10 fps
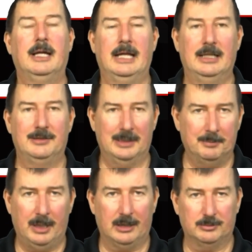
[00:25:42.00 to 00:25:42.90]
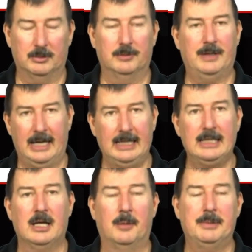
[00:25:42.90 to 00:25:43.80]
it is impossible for
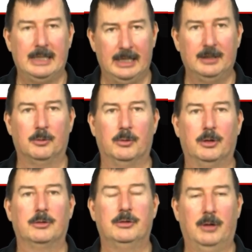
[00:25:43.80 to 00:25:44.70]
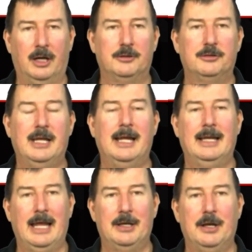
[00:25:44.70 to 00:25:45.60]
any company in the world to understand
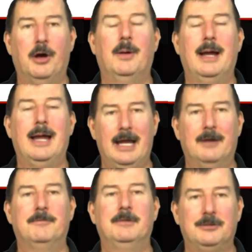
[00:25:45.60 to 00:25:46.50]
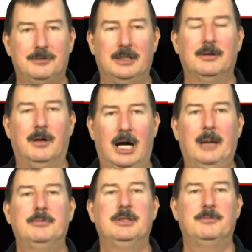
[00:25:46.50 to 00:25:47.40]
and know every single
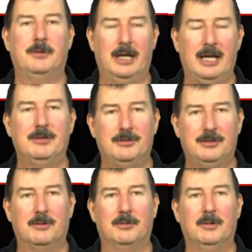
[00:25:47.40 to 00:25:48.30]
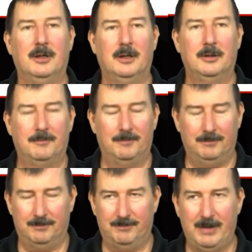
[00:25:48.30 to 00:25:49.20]
option for every single
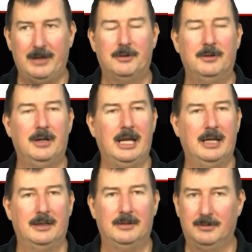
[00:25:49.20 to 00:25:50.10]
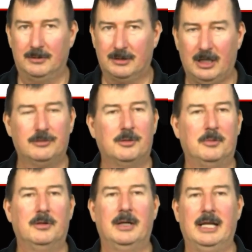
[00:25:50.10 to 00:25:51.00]
vendor and
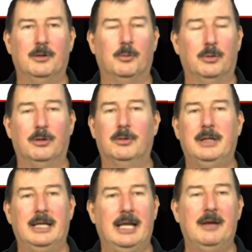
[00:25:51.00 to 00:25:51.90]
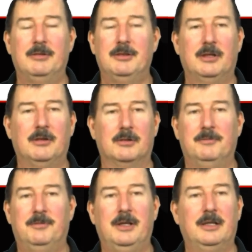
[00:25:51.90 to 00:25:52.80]
customer in the world and every single
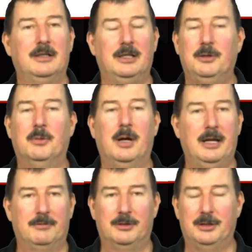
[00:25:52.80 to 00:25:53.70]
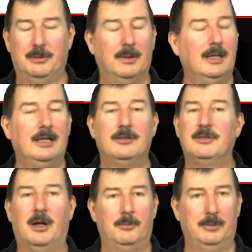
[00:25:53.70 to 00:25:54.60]
config that you will ever do. It's
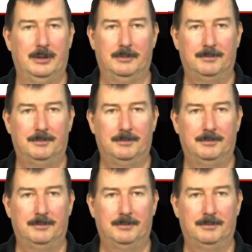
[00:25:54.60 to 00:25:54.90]
not real.